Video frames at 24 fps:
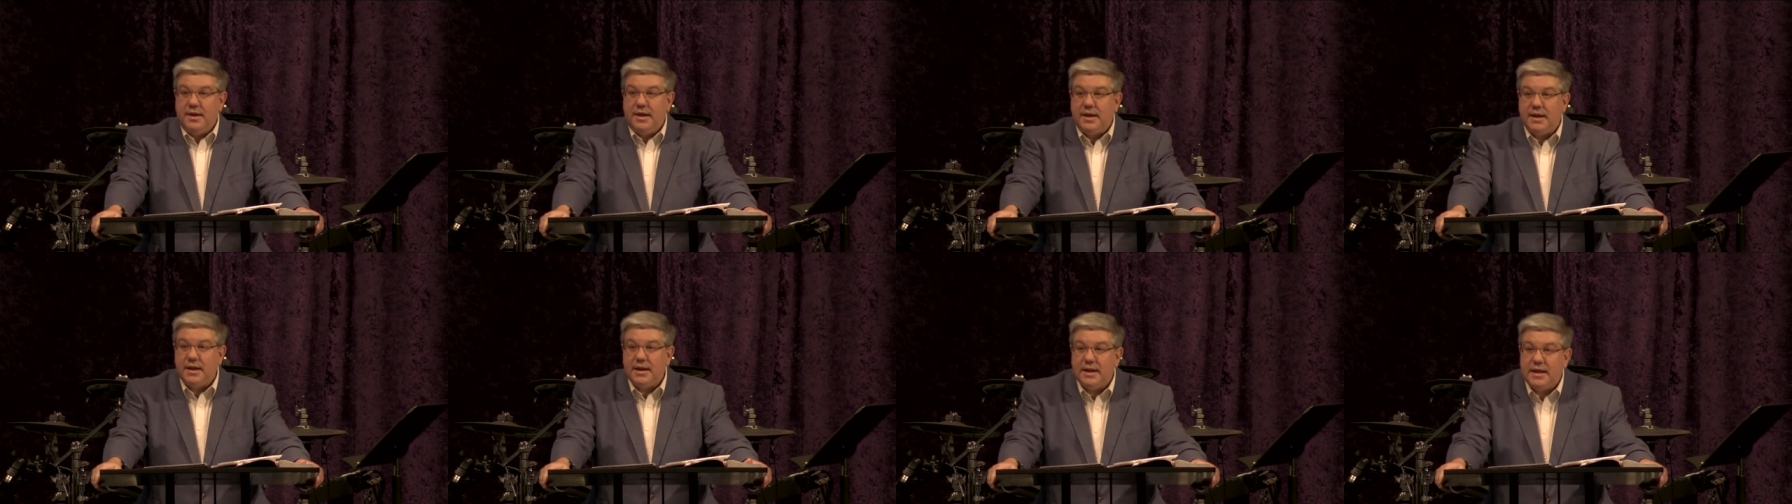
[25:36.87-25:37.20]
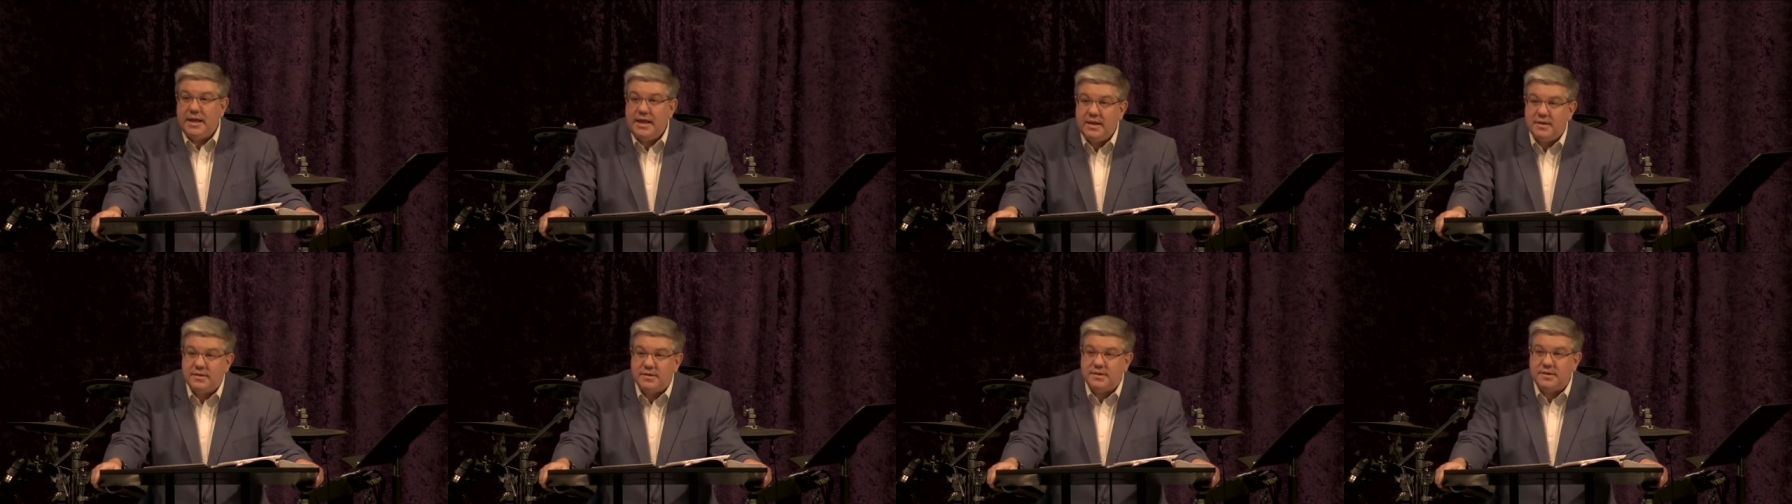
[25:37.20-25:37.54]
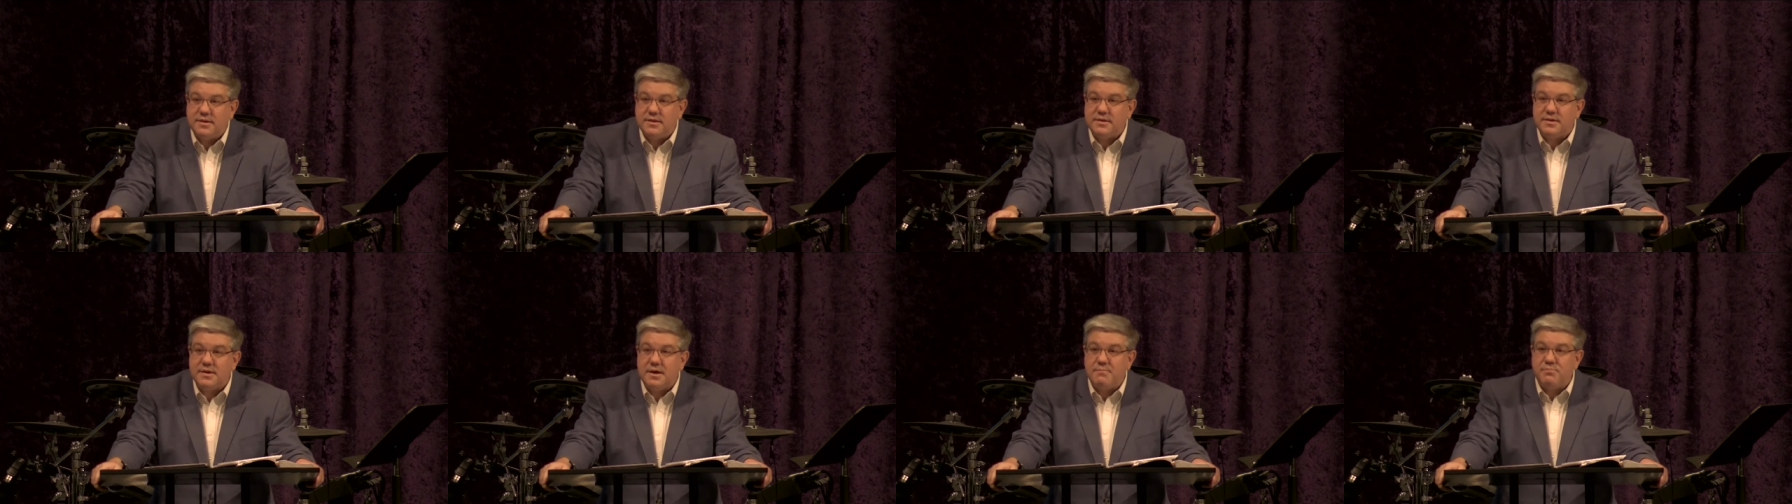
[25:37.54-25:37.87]
It leads
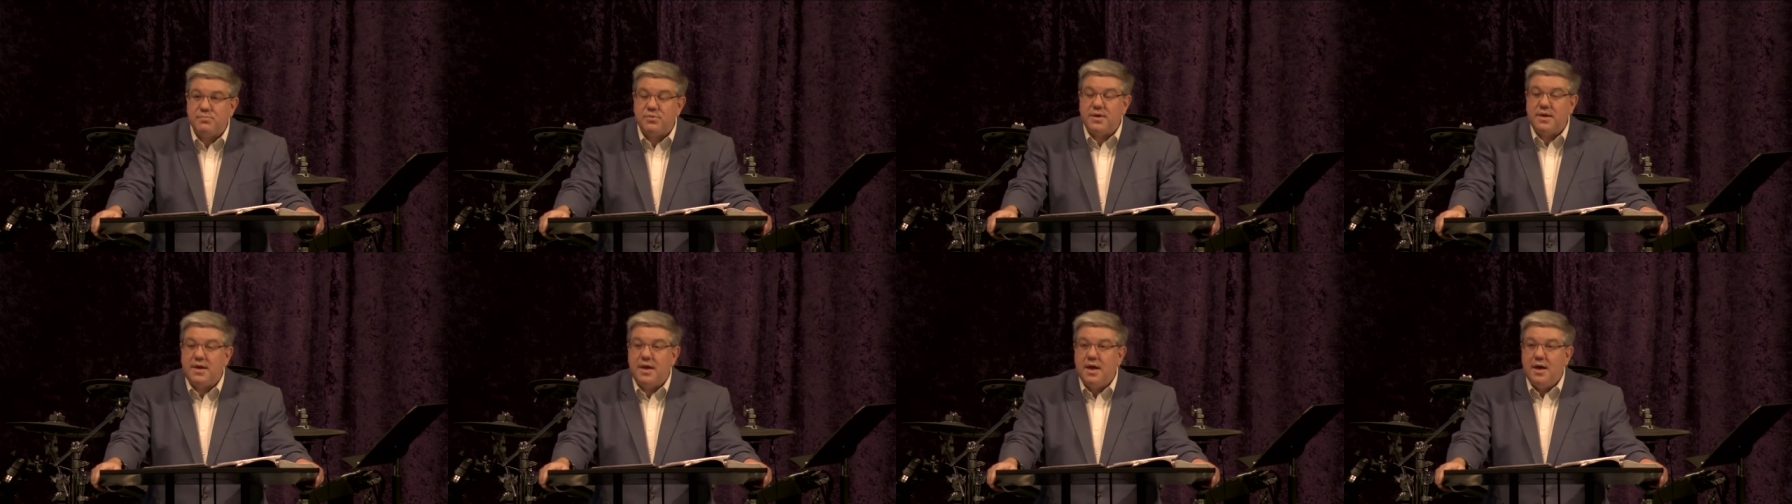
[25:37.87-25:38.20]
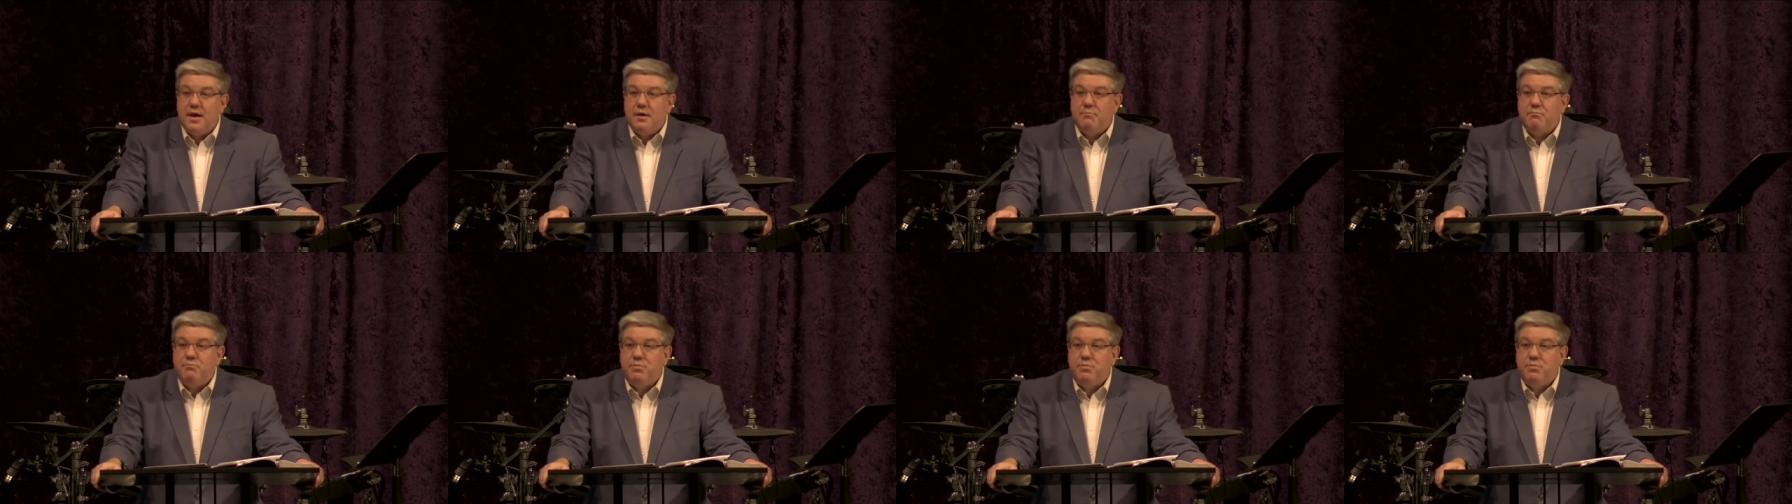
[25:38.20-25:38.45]
to something